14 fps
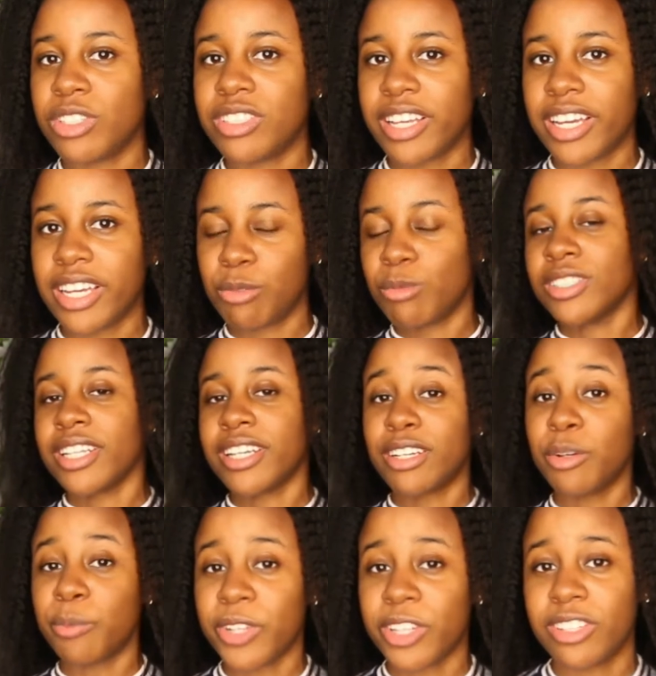say it was
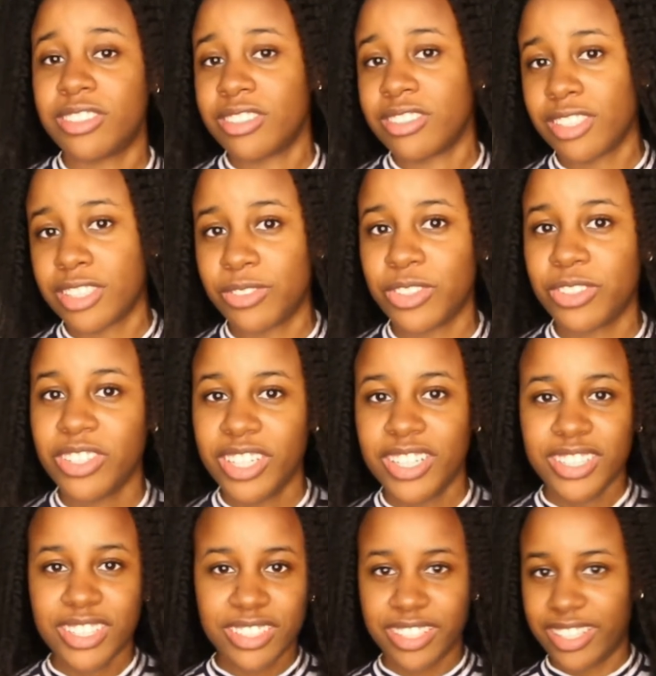completely successful.
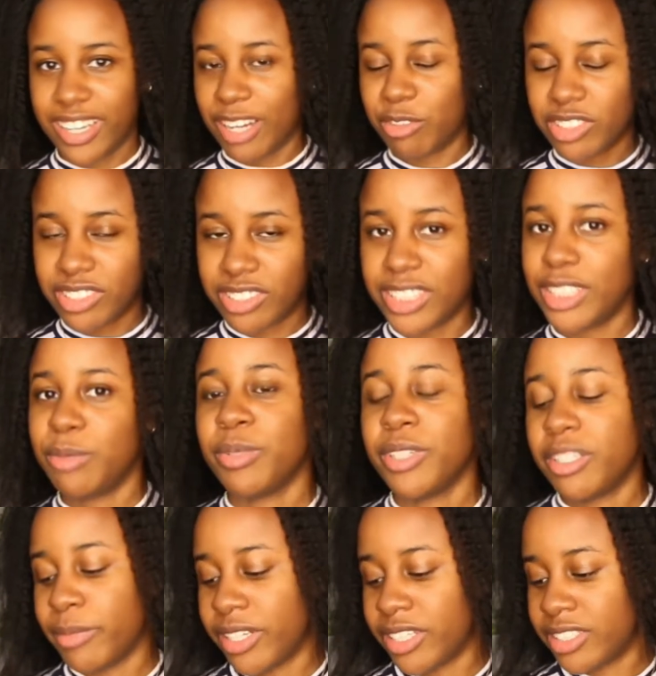I was deep
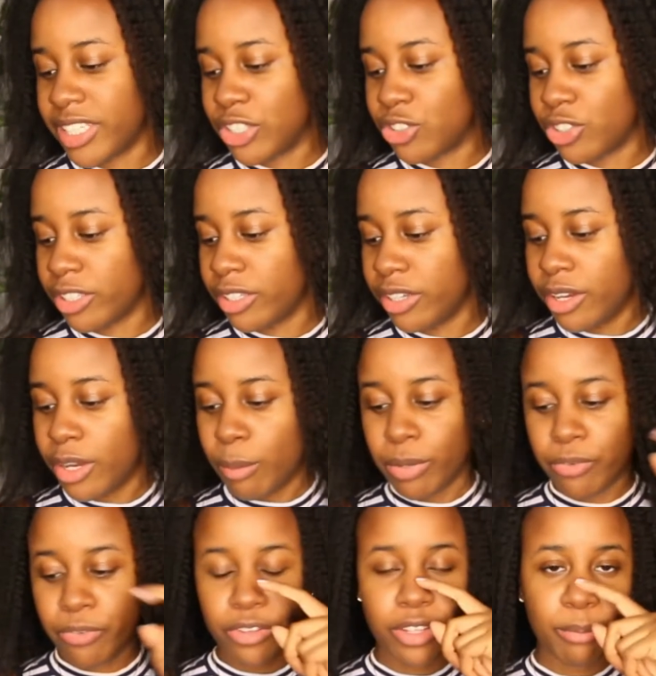in meditation. But
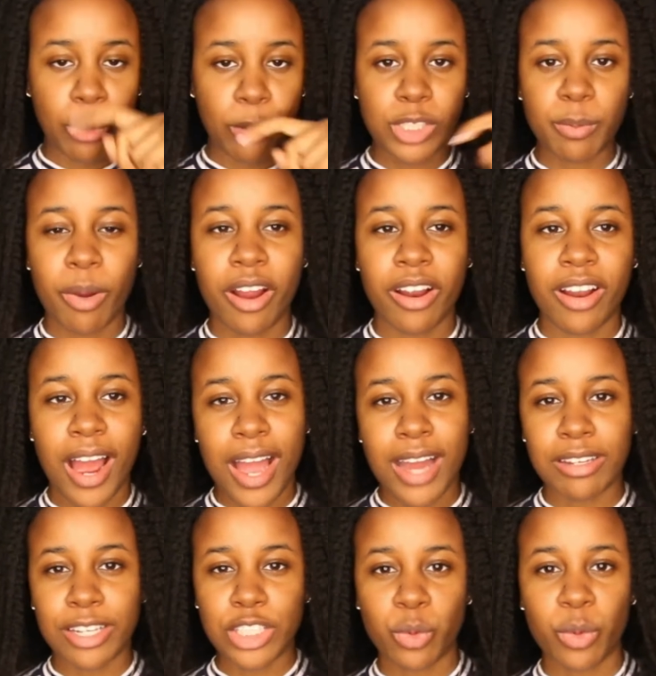for the most part, I
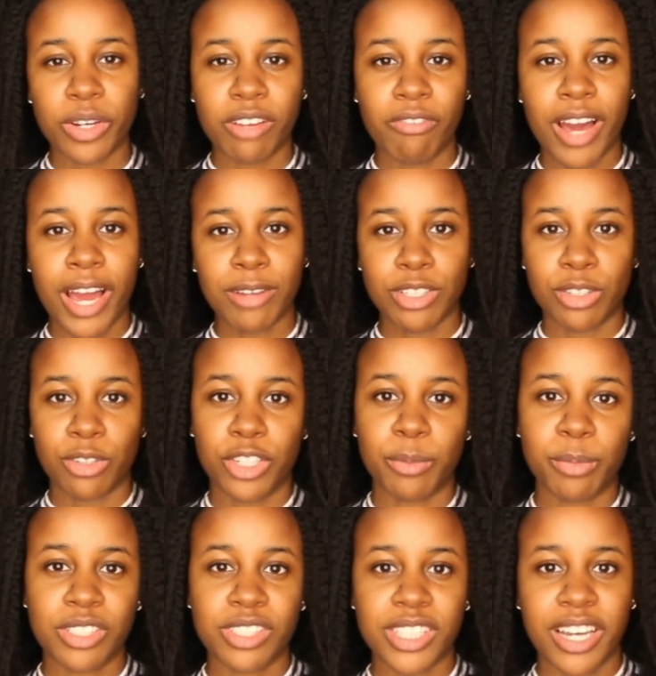had 25 to
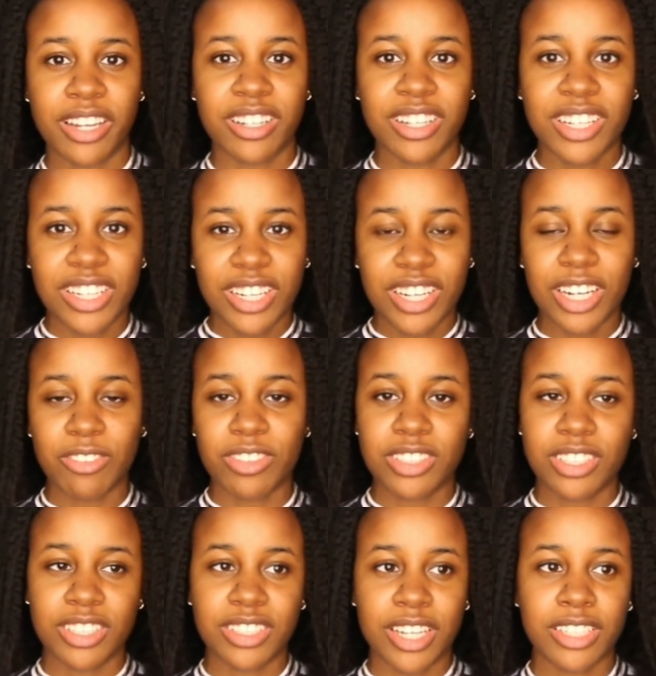30% of a
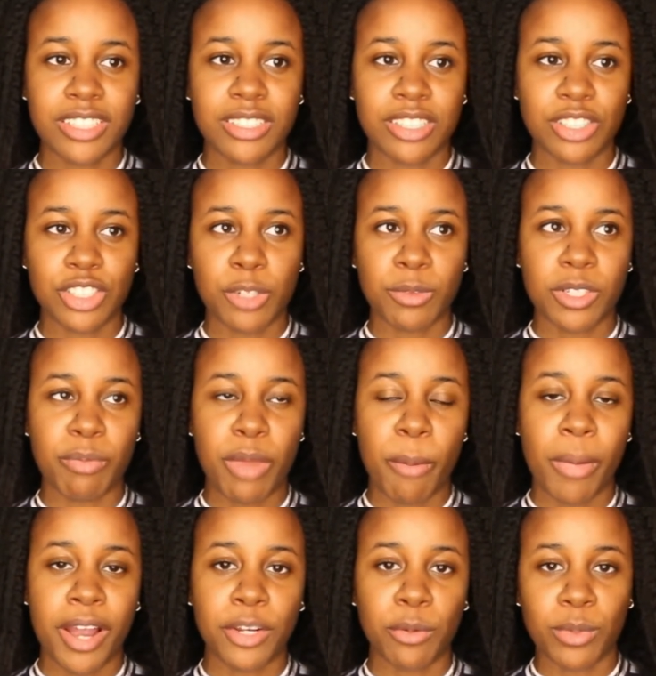success in terms of my
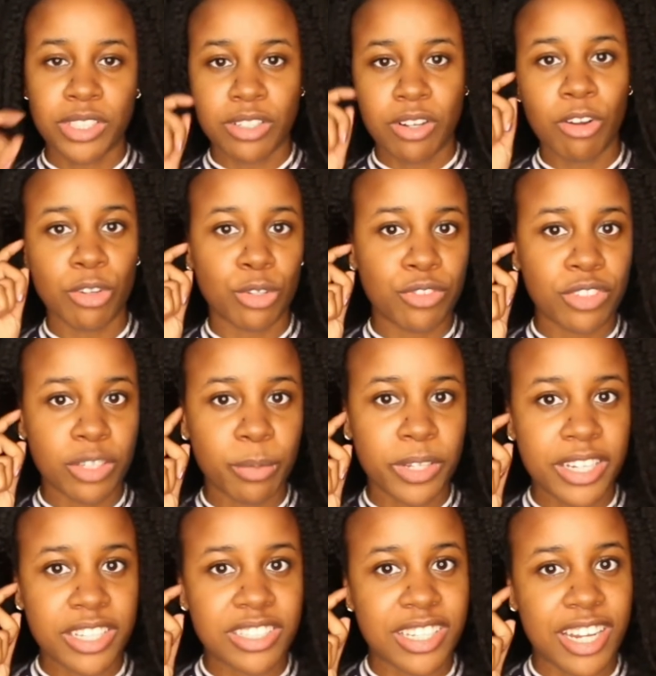mind wasn't all over the
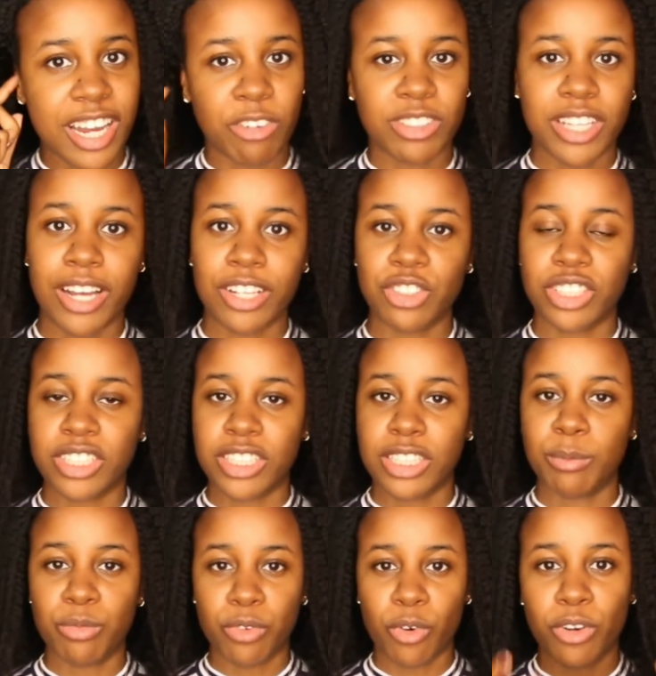place and I was actually
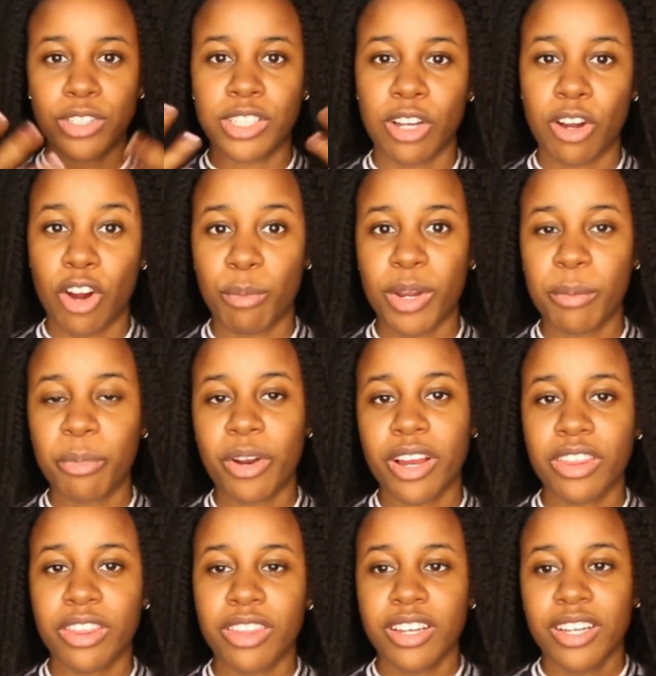deep focusing on my
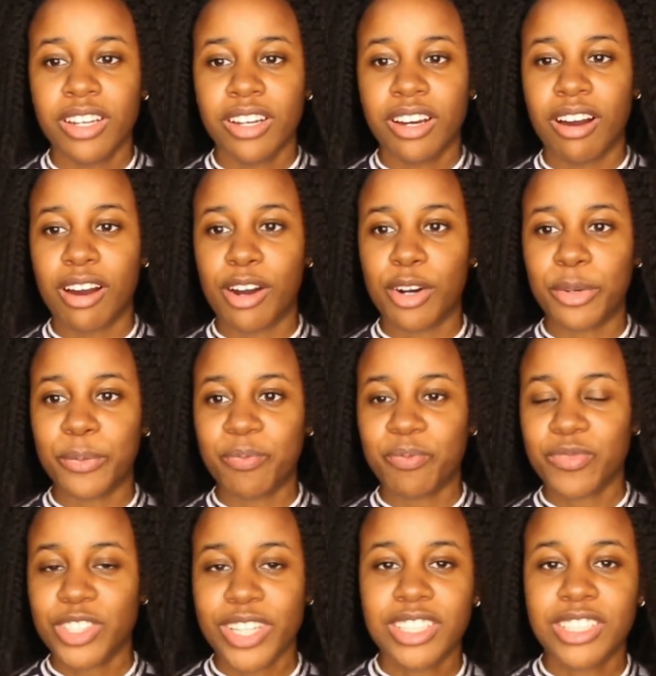breath.
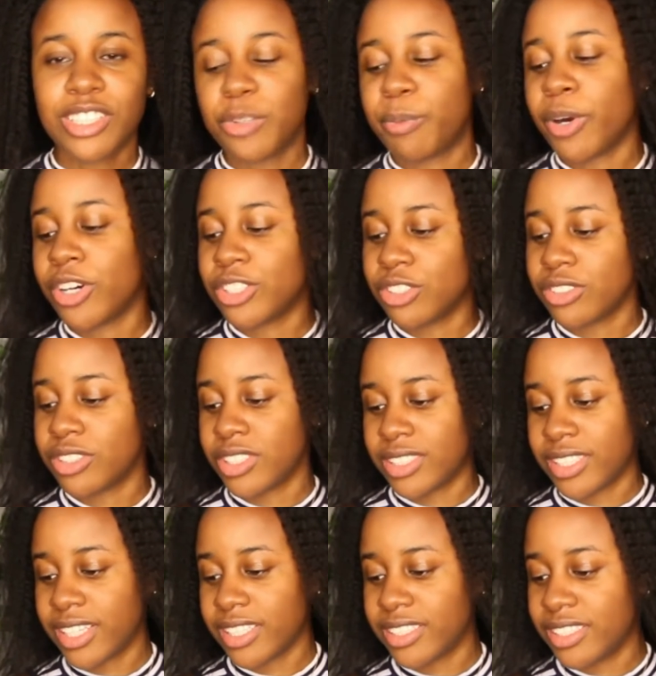So that's still partial
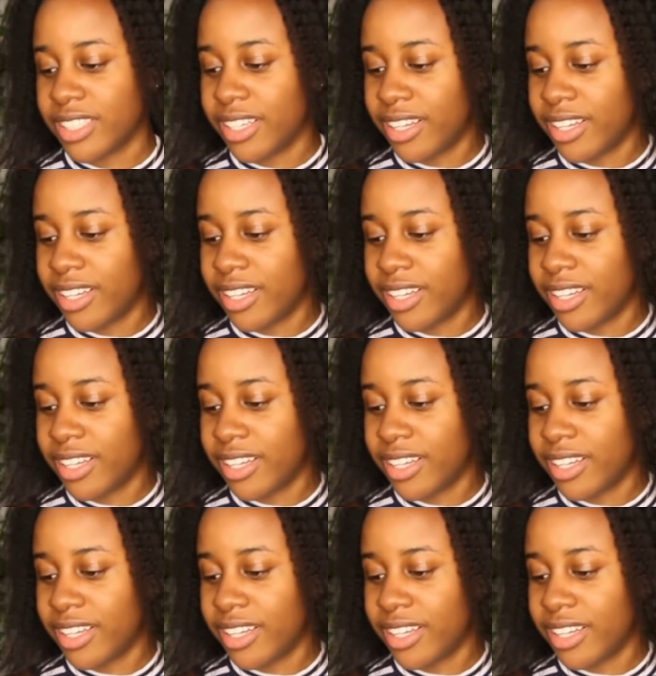success.